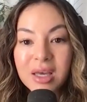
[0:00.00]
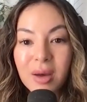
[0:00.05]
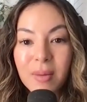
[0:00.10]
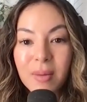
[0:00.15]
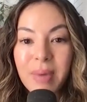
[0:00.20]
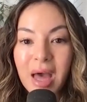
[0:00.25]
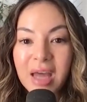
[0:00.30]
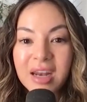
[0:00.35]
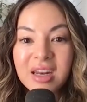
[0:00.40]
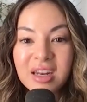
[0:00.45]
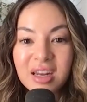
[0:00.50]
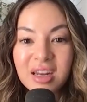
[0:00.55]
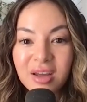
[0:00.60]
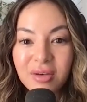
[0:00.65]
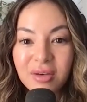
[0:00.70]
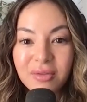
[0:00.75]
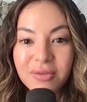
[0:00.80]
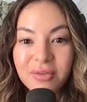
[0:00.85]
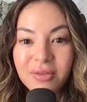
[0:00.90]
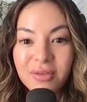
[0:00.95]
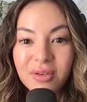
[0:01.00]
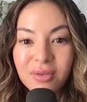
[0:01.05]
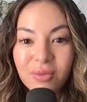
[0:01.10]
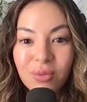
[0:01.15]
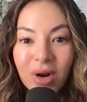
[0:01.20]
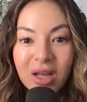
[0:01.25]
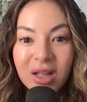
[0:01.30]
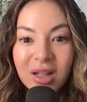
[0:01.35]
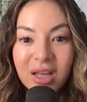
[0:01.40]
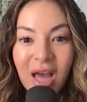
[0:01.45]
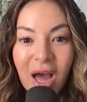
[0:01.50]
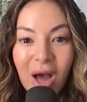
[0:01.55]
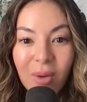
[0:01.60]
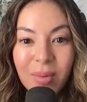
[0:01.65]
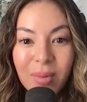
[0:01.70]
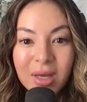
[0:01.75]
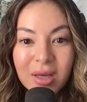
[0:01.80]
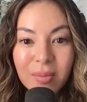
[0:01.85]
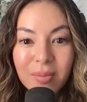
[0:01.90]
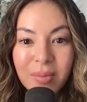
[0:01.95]
competitive, right? Like how
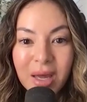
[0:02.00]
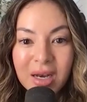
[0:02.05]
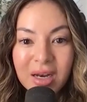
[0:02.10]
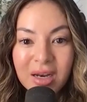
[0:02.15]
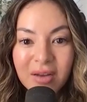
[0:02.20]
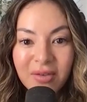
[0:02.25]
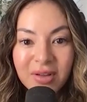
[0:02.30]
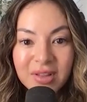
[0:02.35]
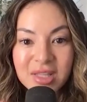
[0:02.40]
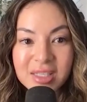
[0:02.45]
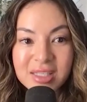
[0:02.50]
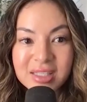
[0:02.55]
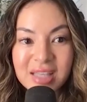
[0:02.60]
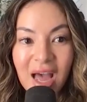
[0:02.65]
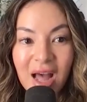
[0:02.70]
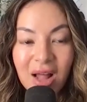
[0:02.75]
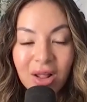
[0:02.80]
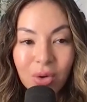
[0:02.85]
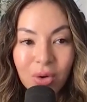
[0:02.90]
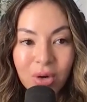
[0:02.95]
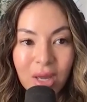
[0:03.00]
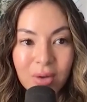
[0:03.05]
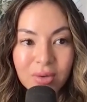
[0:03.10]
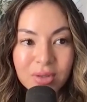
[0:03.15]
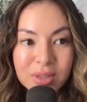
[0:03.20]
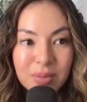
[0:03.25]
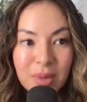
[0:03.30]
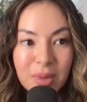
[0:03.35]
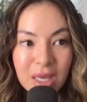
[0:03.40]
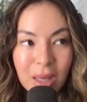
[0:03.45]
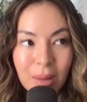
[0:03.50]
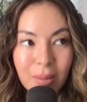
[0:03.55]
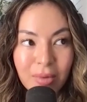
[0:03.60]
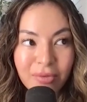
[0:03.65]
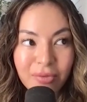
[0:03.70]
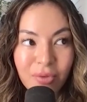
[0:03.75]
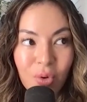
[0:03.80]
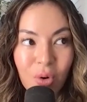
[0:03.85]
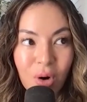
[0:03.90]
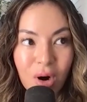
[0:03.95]
am I competitive at the salary I was making
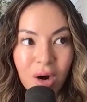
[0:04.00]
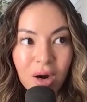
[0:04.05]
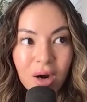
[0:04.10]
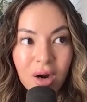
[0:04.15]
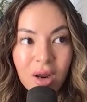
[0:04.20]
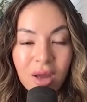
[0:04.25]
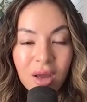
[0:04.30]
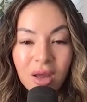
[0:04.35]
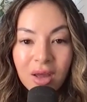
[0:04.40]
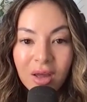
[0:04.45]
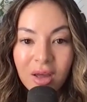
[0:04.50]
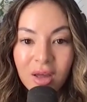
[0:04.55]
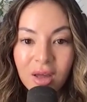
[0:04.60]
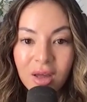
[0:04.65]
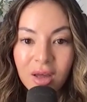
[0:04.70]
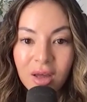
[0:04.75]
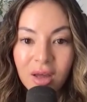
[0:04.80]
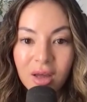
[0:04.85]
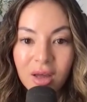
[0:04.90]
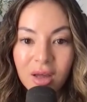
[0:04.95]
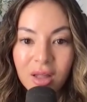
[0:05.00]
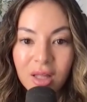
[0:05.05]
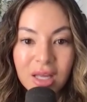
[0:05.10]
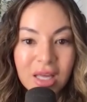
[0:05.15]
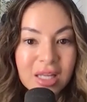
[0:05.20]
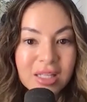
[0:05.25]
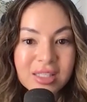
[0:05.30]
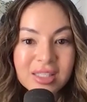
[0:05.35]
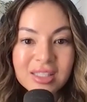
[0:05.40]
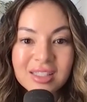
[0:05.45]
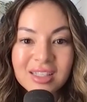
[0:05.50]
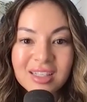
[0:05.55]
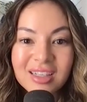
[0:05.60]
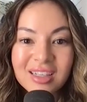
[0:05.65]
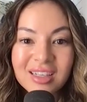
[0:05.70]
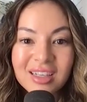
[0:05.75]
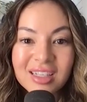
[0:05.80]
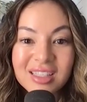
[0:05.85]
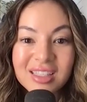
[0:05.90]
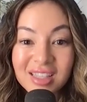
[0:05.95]
before? Like it
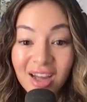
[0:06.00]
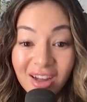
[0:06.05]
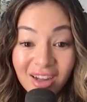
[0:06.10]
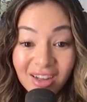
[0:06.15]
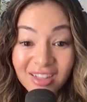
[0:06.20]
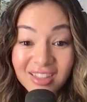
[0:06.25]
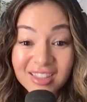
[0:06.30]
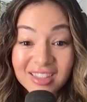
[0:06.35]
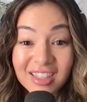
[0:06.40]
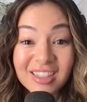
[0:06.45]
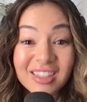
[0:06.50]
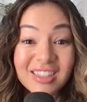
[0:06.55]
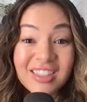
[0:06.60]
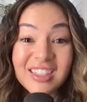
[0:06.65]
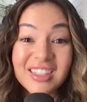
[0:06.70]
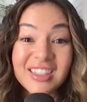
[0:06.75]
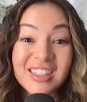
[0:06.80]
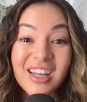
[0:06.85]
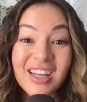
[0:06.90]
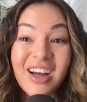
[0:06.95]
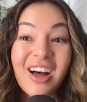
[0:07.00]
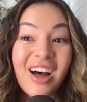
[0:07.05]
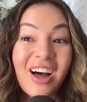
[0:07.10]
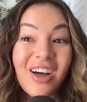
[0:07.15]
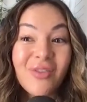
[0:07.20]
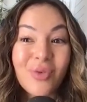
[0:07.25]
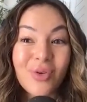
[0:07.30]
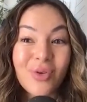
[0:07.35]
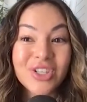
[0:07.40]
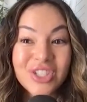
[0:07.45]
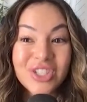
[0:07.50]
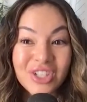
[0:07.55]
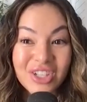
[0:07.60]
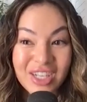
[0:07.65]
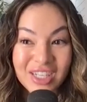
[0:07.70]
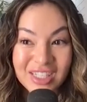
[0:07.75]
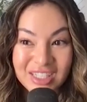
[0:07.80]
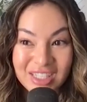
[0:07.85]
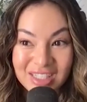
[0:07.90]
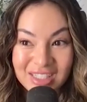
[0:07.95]
sucks. It's just
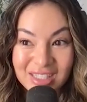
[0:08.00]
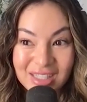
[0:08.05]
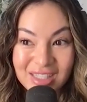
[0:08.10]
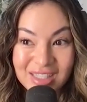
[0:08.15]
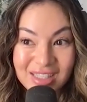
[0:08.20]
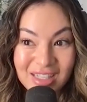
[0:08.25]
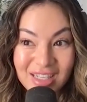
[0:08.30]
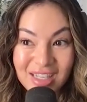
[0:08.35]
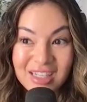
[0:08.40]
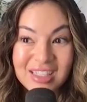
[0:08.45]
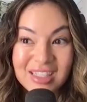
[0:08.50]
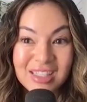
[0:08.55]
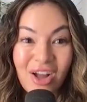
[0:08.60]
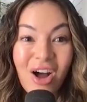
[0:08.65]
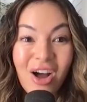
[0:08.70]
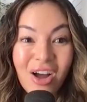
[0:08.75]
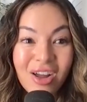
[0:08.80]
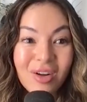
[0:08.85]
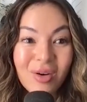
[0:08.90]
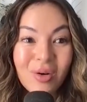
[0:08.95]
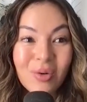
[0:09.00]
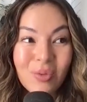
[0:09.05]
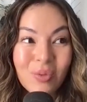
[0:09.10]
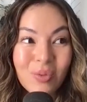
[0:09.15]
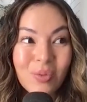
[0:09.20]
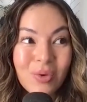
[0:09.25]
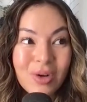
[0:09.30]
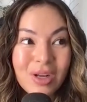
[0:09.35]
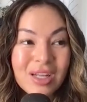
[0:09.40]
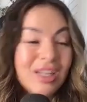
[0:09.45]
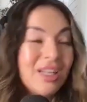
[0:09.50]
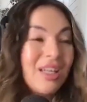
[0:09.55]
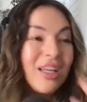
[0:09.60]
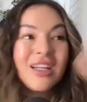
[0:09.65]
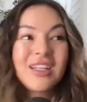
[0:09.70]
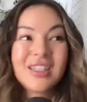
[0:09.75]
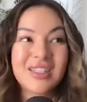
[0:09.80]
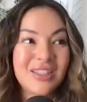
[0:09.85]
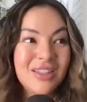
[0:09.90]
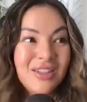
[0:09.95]
unfortunately it's not
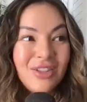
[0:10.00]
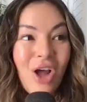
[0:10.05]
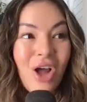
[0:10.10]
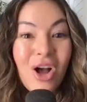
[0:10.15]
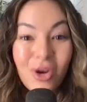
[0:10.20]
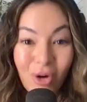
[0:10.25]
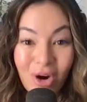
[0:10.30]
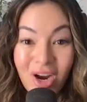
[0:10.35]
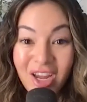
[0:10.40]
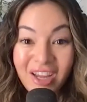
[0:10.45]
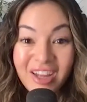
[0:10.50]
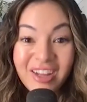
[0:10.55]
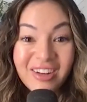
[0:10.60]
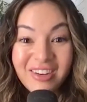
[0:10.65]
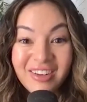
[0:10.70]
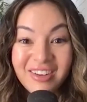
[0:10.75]
great.